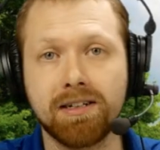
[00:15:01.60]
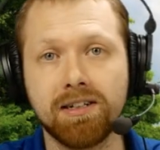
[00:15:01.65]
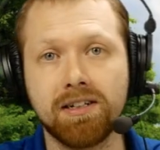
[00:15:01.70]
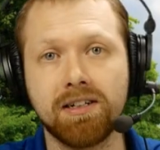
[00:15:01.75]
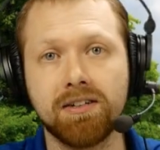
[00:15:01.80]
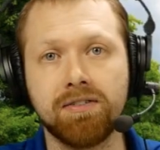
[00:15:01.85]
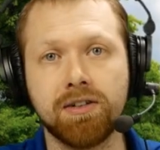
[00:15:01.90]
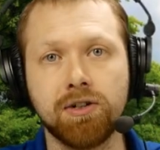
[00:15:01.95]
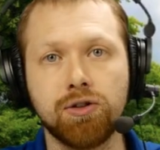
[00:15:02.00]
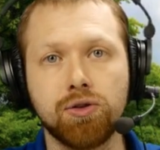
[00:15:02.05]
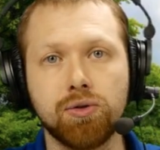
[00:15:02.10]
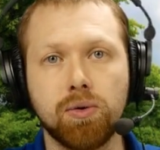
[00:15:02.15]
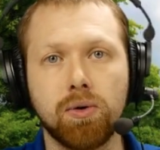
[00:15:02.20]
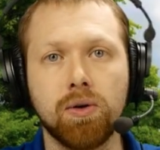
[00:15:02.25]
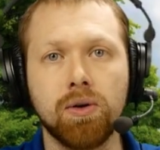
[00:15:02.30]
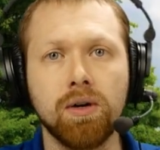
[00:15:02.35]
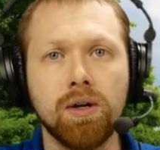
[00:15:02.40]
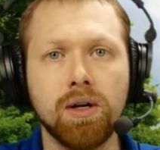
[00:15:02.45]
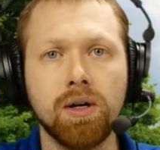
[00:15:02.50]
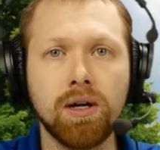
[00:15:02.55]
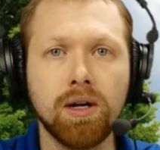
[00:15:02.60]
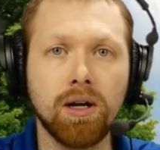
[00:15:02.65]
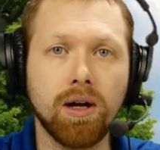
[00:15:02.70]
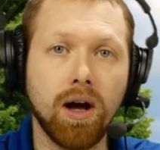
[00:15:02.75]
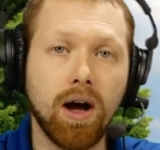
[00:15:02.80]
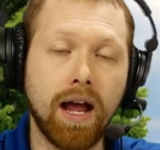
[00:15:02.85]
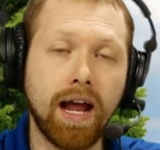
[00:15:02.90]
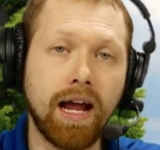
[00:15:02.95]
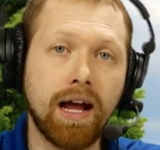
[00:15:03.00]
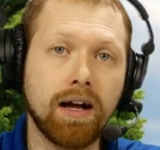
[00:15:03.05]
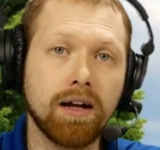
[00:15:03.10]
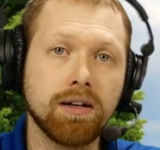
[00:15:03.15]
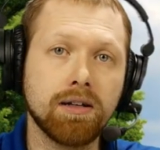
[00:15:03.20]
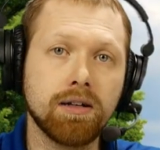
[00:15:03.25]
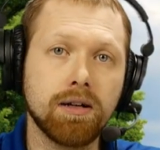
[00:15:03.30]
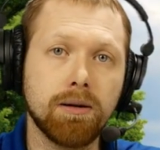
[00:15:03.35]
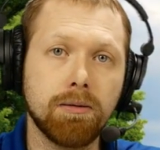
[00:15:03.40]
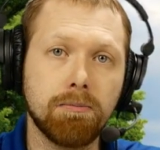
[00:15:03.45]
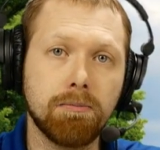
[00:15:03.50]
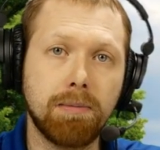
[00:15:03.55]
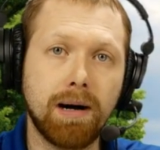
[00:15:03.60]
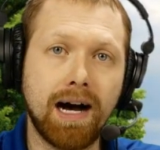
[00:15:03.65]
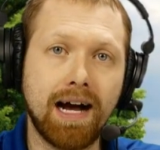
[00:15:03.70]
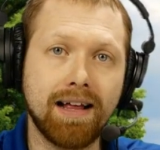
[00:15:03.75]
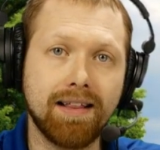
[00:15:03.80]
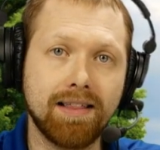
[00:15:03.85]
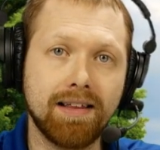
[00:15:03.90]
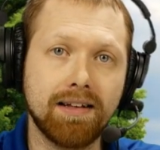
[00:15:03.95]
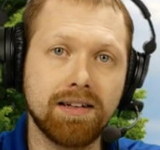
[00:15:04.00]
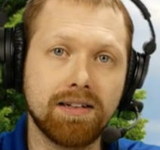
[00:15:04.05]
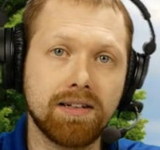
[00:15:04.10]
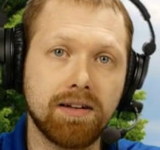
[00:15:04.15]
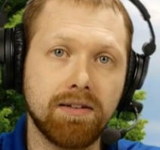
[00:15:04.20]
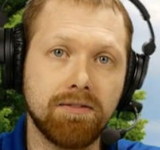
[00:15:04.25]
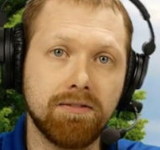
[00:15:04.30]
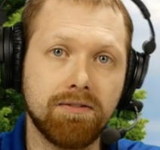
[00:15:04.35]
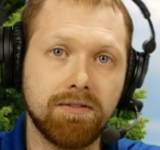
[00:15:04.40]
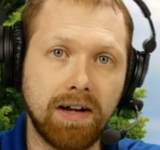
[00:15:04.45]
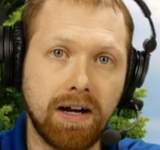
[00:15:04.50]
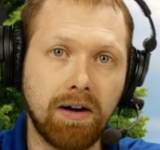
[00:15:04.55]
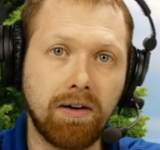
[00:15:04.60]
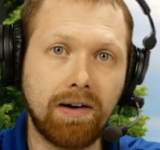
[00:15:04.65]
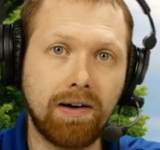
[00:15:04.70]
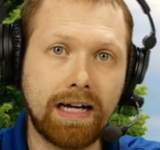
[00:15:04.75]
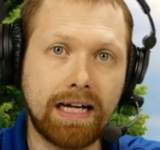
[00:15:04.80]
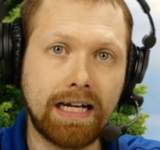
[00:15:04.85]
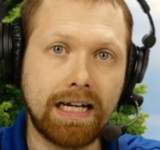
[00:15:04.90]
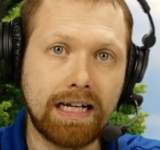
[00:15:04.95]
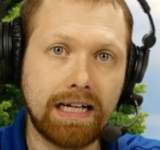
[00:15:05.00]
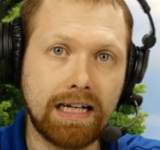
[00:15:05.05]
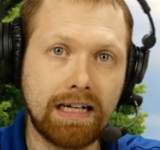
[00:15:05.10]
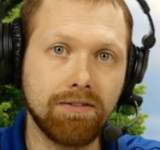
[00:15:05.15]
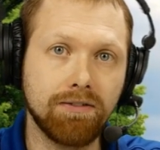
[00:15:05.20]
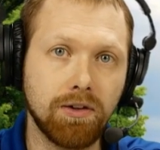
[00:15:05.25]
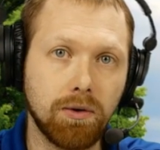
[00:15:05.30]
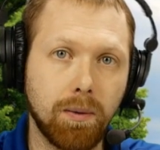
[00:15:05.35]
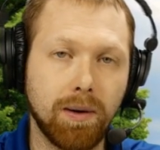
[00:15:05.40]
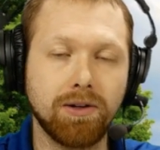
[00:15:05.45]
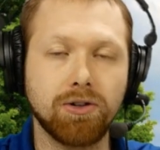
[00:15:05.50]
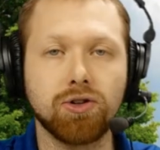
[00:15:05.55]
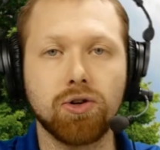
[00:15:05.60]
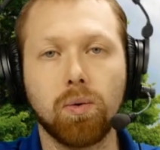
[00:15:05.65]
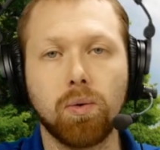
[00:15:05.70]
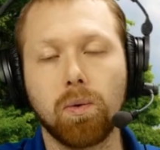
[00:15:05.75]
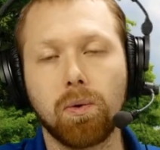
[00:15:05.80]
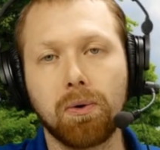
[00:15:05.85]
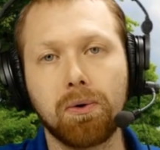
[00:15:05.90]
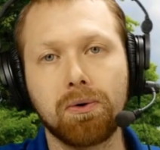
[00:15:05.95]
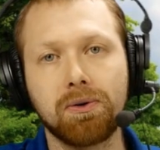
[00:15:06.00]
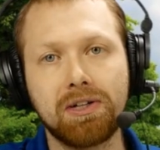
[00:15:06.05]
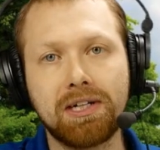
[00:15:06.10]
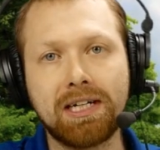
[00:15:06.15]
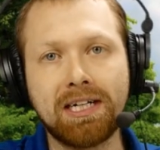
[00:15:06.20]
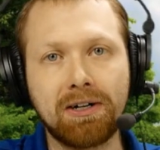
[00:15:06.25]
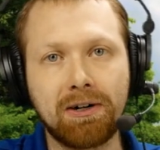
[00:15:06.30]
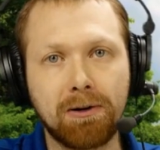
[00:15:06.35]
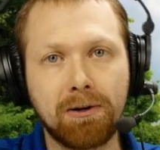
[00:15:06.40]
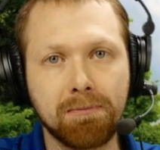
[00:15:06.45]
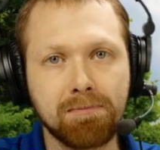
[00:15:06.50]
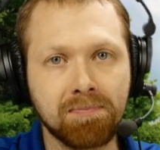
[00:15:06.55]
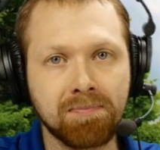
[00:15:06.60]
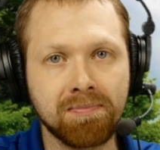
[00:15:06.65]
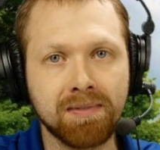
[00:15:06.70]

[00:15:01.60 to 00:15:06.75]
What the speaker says: individual and by this very influential world leader.